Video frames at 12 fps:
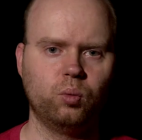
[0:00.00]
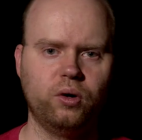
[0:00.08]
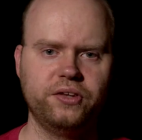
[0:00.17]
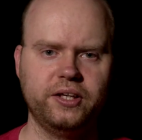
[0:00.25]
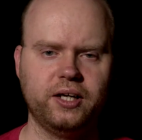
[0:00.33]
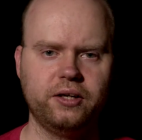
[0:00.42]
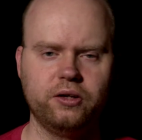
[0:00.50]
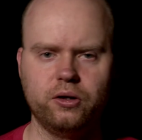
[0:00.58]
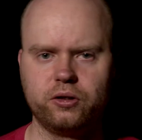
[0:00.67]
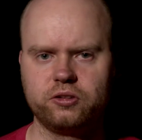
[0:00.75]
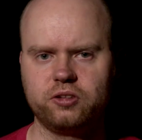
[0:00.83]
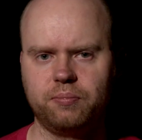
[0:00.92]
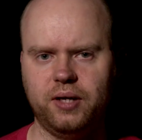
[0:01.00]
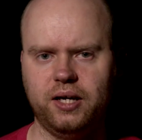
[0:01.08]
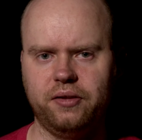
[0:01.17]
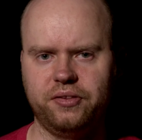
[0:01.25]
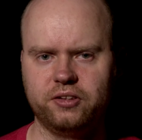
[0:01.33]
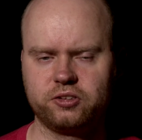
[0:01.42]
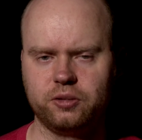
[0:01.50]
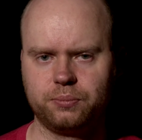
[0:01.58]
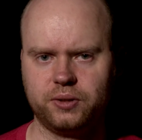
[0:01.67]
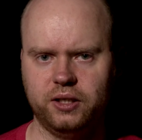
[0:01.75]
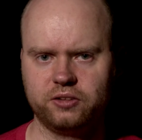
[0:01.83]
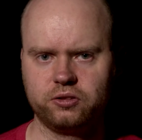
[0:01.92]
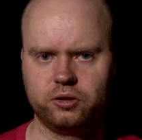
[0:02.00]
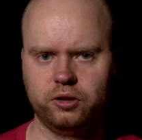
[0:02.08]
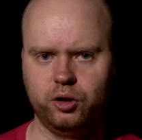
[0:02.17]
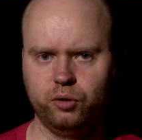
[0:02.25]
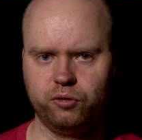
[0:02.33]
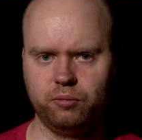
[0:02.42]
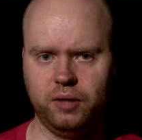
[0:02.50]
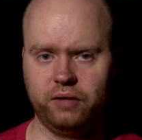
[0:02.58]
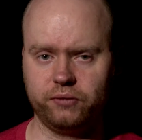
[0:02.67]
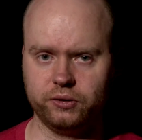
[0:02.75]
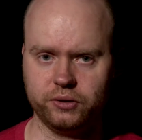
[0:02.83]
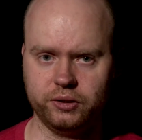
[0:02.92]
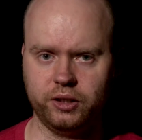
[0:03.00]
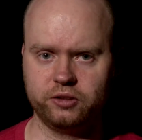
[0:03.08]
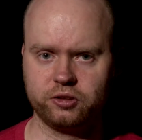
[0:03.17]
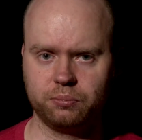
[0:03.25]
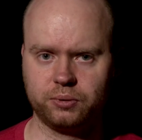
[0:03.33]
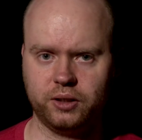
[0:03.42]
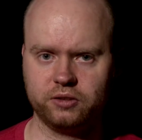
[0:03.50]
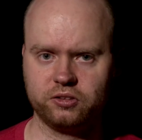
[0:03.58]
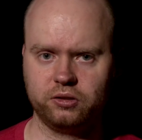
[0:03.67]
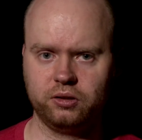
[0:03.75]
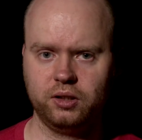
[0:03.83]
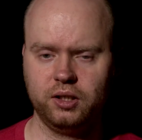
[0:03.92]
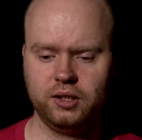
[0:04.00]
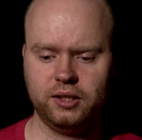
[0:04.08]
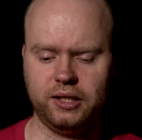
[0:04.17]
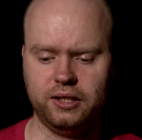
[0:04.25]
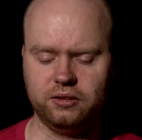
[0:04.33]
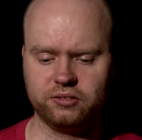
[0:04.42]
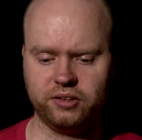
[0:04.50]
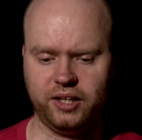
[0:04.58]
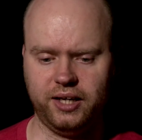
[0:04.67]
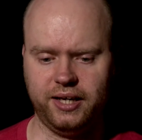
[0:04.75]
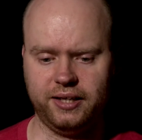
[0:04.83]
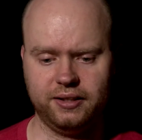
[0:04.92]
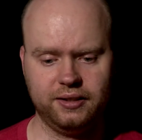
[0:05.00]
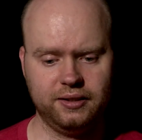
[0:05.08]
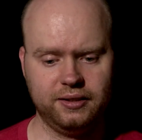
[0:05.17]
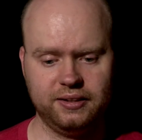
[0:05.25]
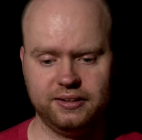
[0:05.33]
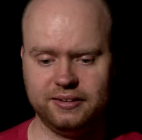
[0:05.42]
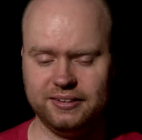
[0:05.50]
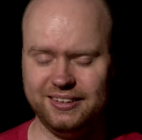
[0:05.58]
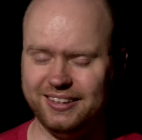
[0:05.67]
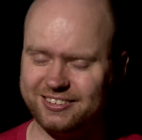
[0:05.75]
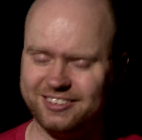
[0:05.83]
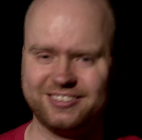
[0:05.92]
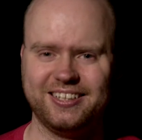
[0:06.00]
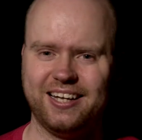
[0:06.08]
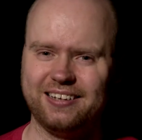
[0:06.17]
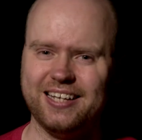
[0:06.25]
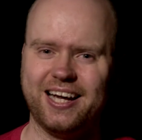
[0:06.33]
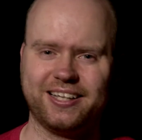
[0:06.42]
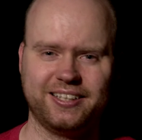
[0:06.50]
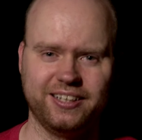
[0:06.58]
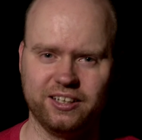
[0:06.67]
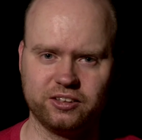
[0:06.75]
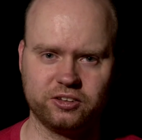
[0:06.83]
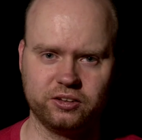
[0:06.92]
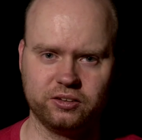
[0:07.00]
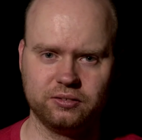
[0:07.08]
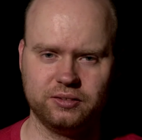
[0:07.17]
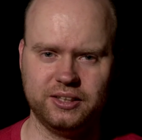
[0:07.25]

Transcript: One thing I noticed about this compressor over my really nice compressor is that it's just got a lot of character.